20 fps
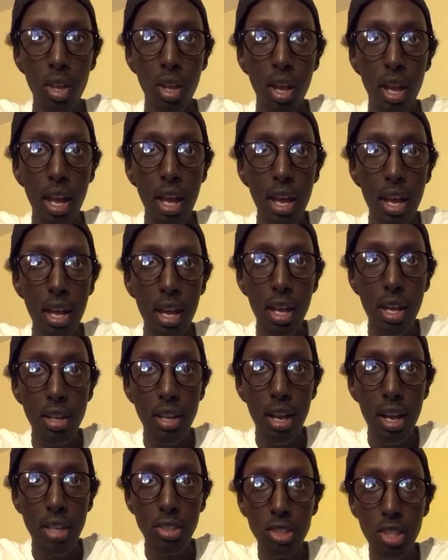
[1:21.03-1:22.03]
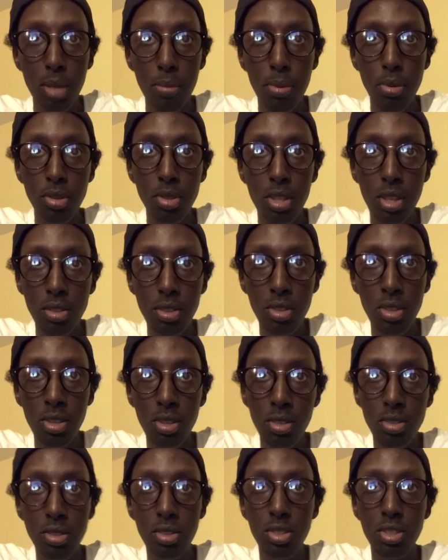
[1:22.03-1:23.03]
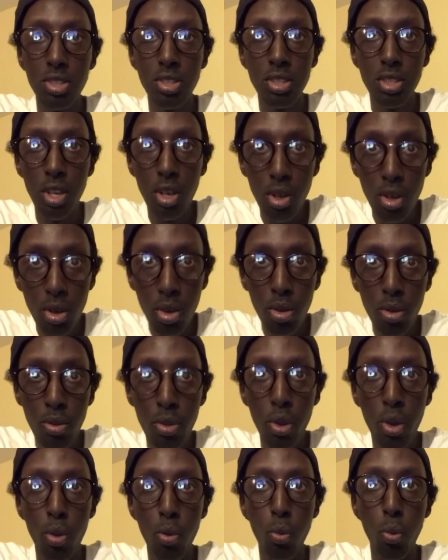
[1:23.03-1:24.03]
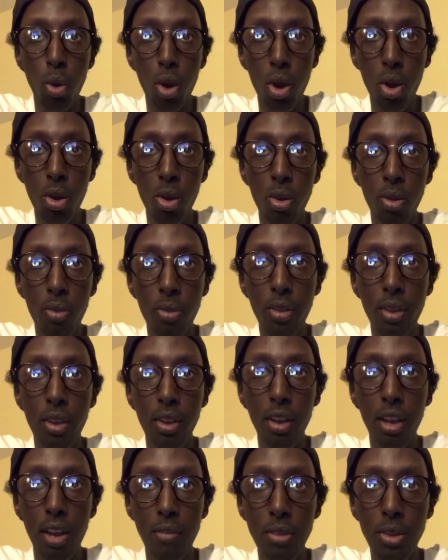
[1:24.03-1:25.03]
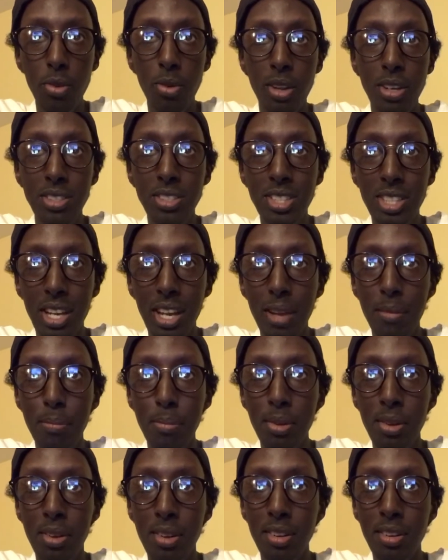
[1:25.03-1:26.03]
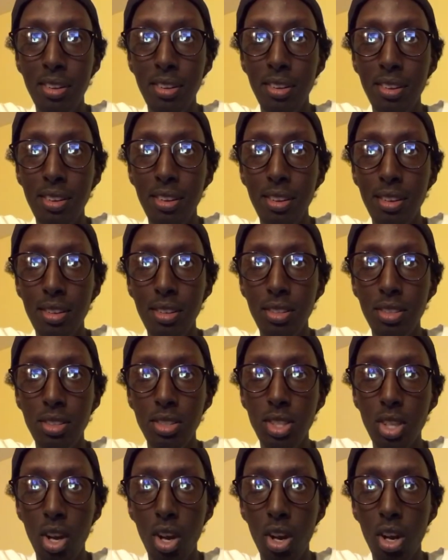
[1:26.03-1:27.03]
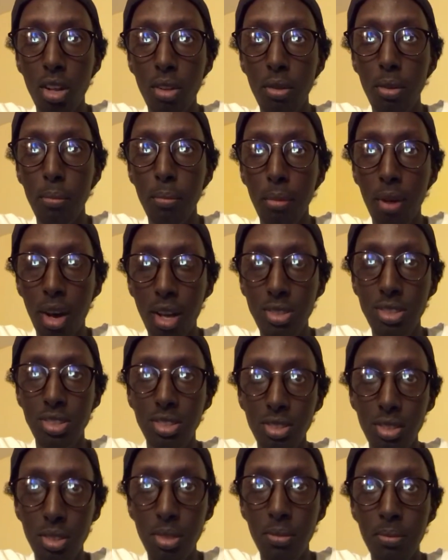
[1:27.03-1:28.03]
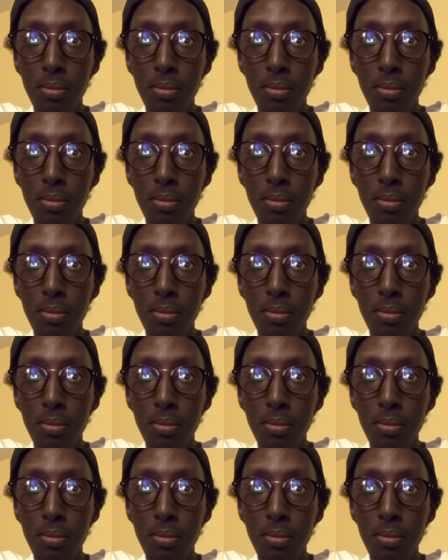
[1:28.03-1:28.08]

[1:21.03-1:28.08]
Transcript: And as I predicted, still the world heavyweight champion, Jon Moxley.